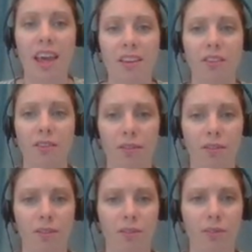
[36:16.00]
do,
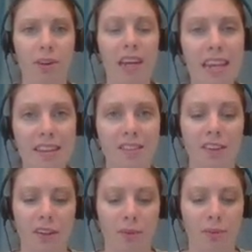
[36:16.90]
what is
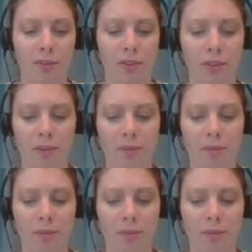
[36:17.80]
available for them.